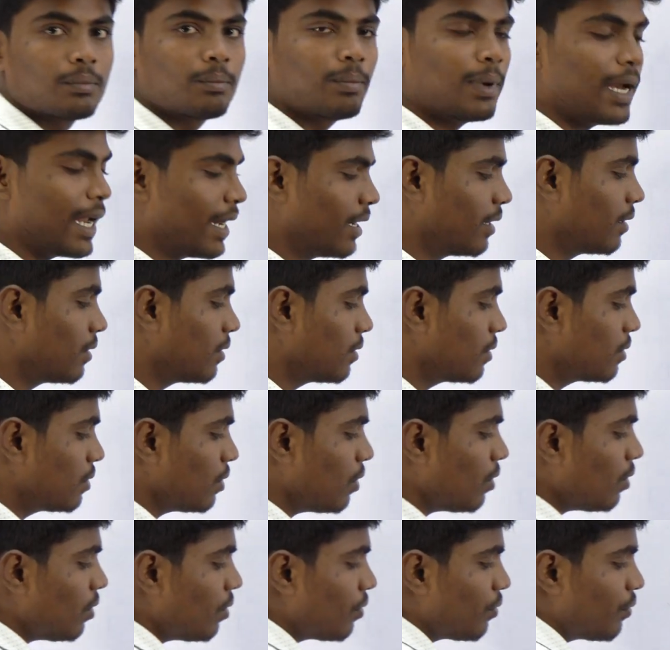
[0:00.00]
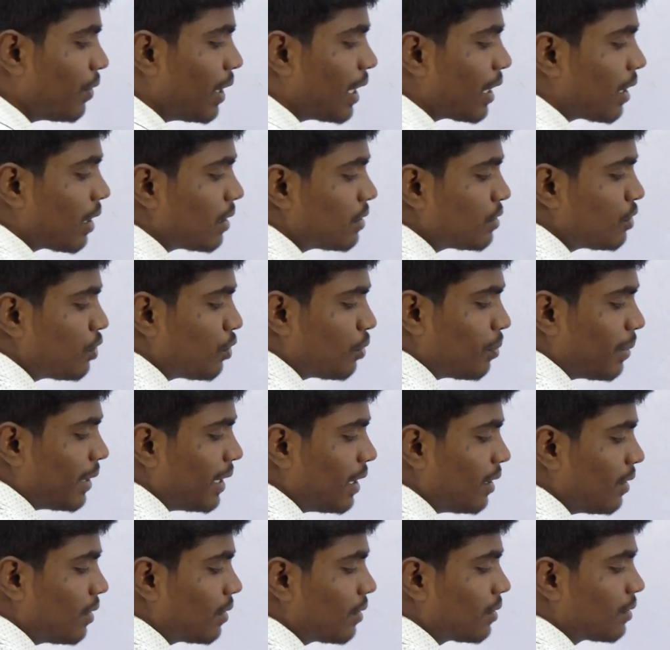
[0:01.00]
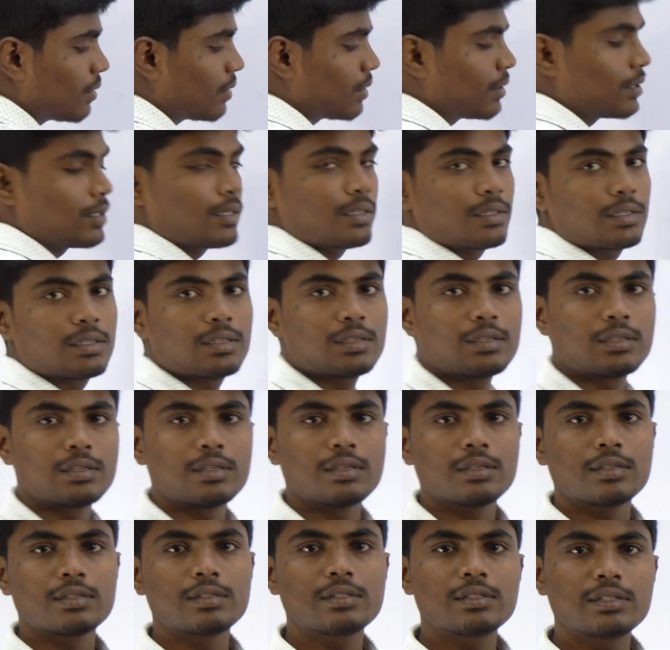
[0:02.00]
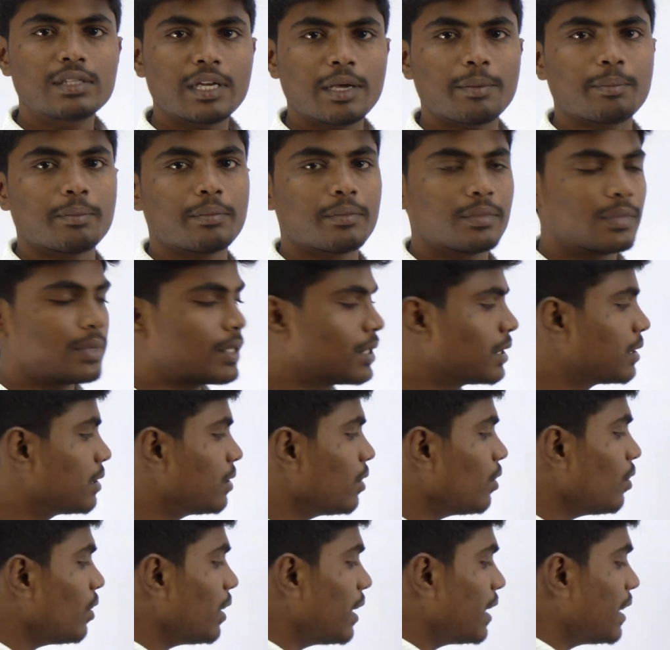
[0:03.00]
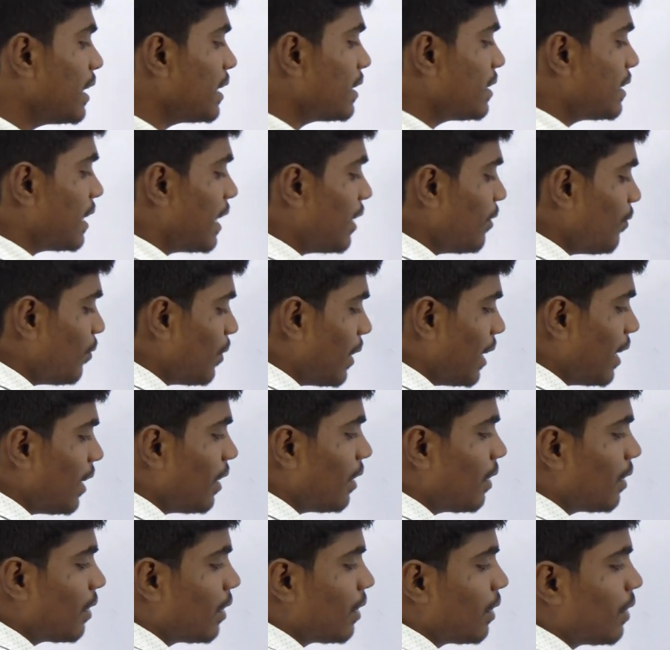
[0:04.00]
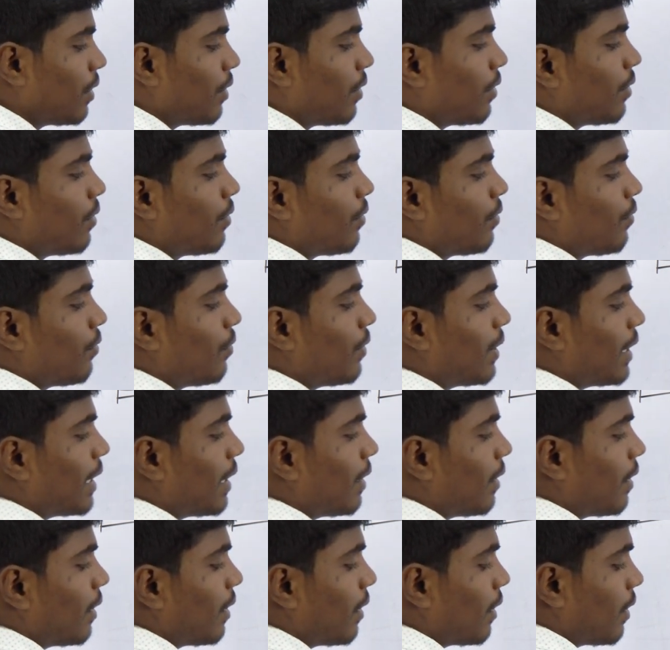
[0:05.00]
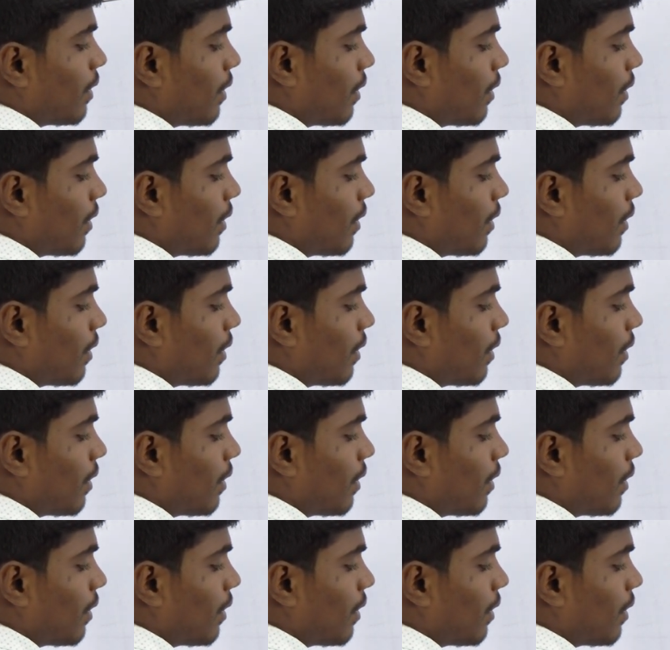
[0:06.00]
plant. So we are consuming stem. So in the same way, we